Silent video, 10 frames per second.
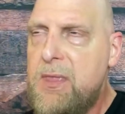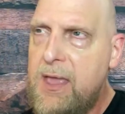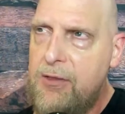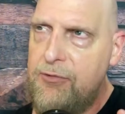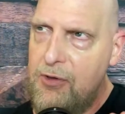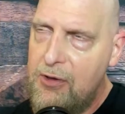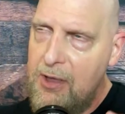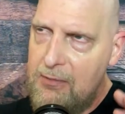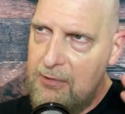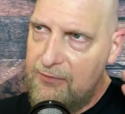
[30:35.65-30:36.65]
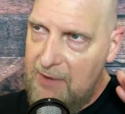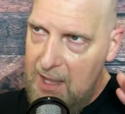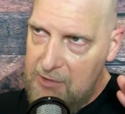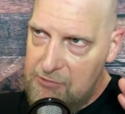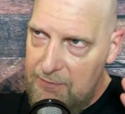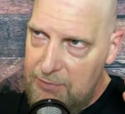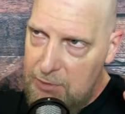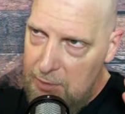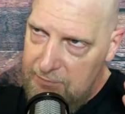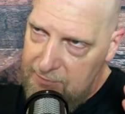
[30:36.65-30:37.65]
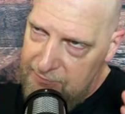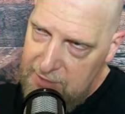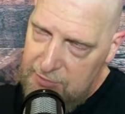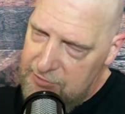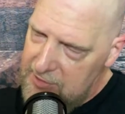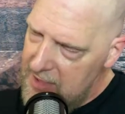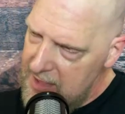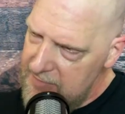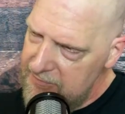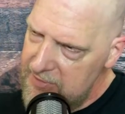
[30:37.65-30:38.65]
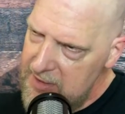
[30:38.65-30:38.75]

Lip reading: It's not a reflection of your future life.